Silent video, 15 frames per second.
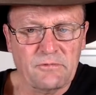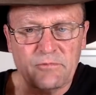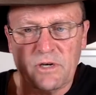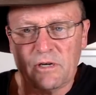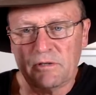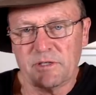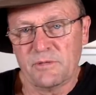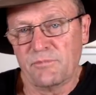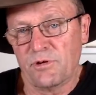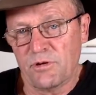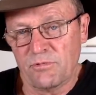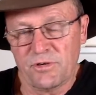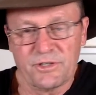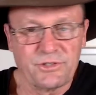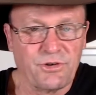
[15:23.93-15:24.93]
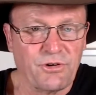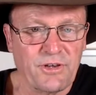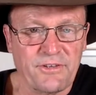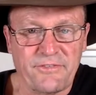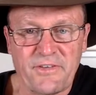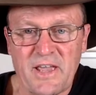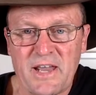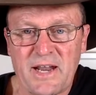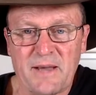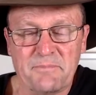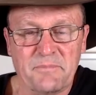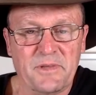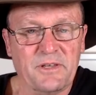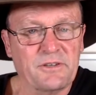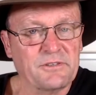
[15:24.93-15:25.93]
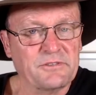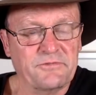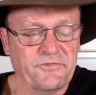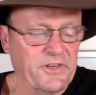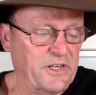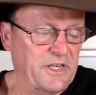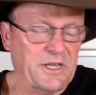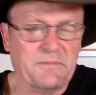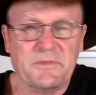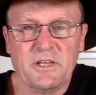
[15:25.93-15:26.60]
well, you might want to tie your fan up because feeding them,